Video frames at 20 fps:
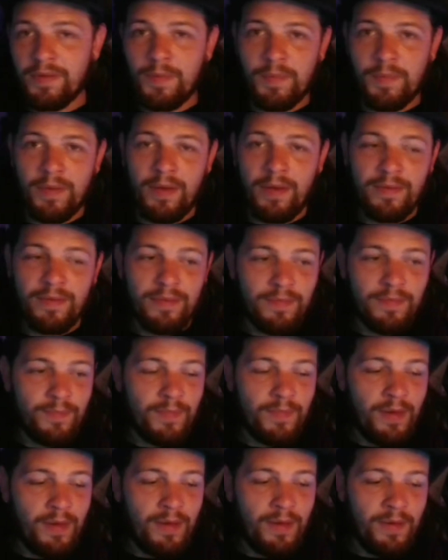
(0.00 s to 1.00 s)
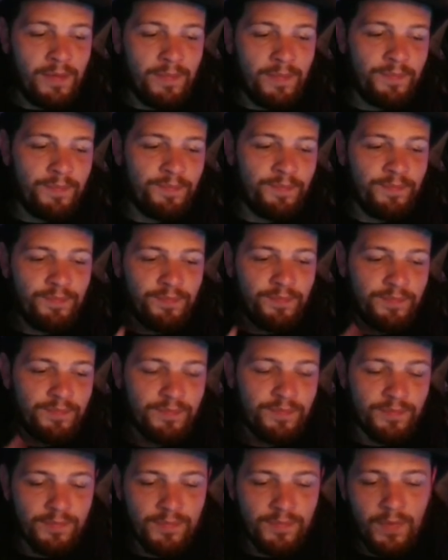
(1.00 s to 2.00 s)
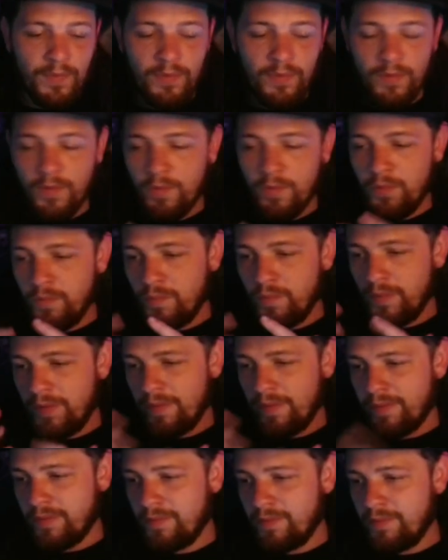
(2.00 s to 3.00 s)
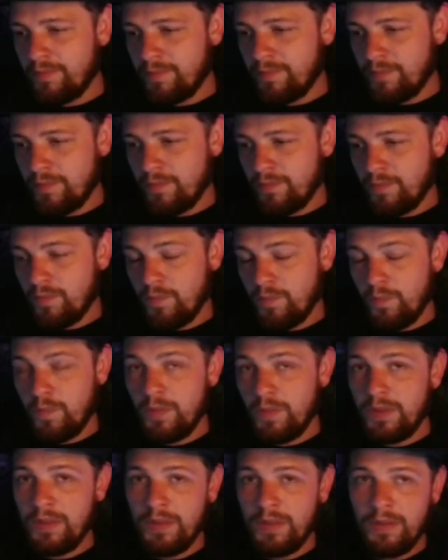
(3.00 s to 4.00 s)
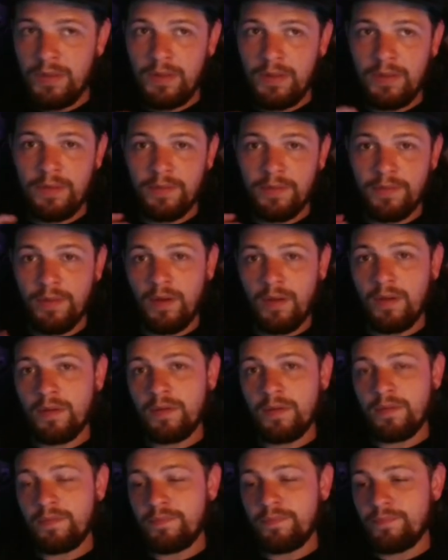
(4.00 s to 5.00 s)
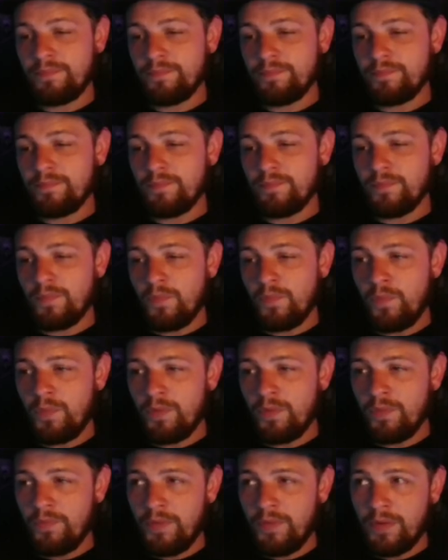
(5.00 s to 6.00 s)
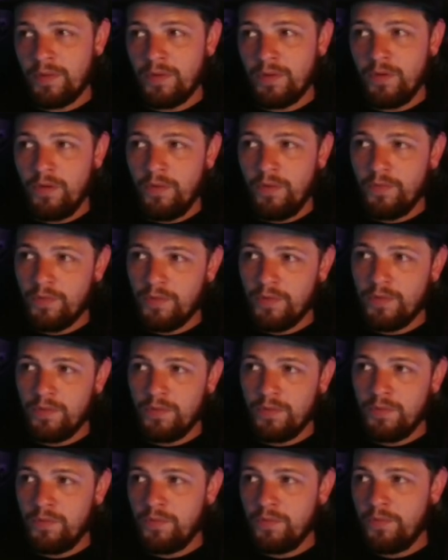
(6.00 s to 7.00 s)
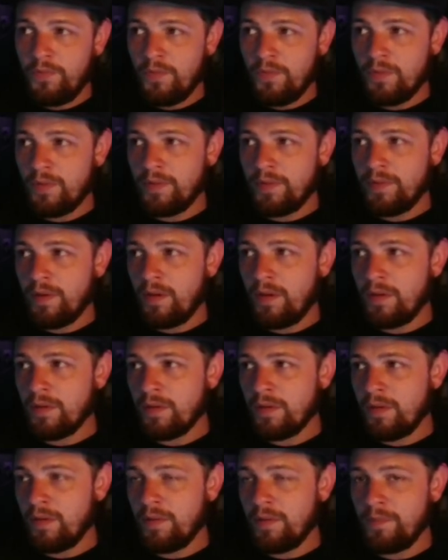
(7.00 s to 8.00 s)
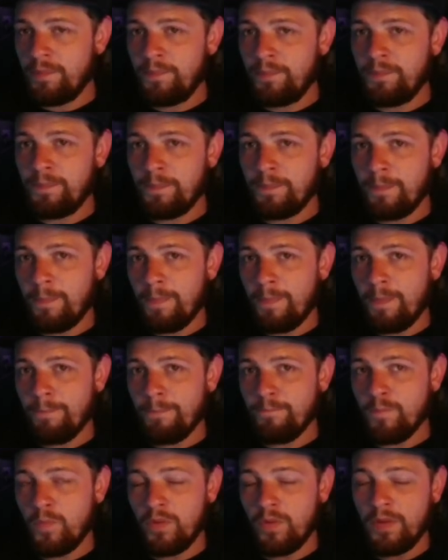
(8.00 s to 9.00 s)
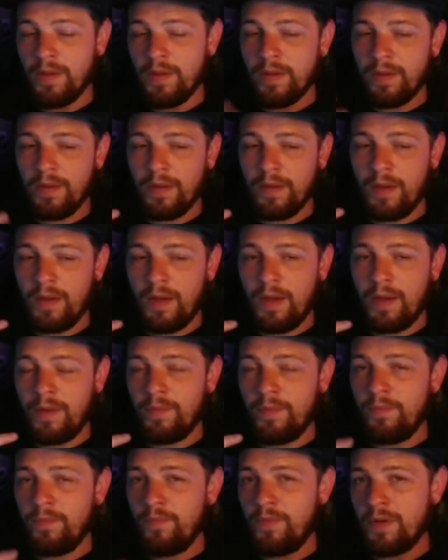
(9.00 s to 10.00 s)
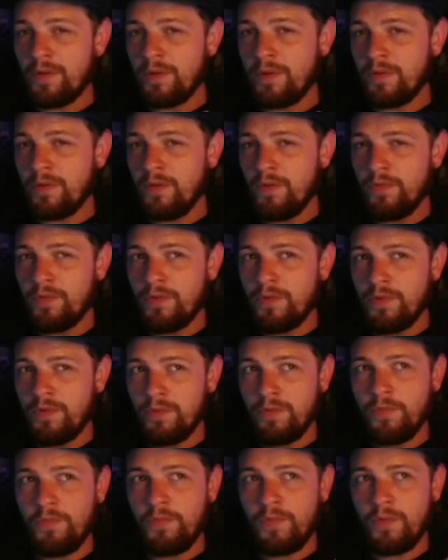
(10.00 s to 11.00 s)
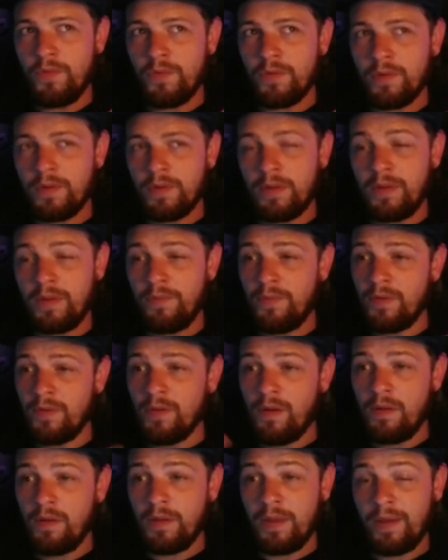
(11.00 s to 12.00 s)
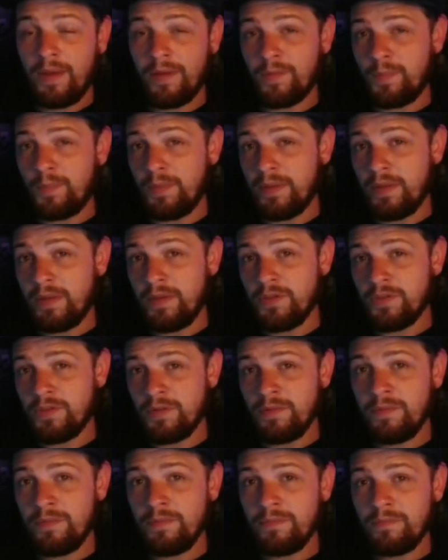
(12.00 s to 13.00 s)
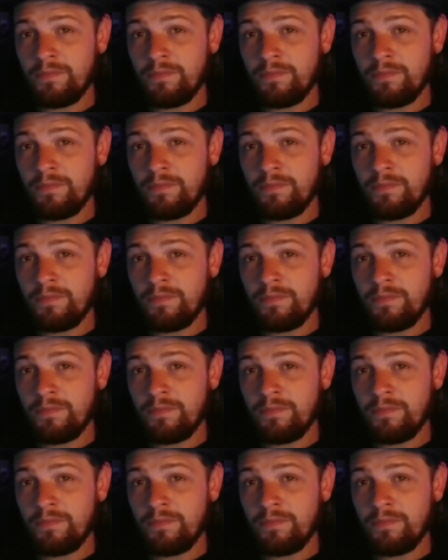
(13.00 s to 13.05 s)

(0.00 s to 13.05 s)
guys? So listen, we need to talk. We're very overdue for a talk. More like I'm very overdue for giving y'all explanation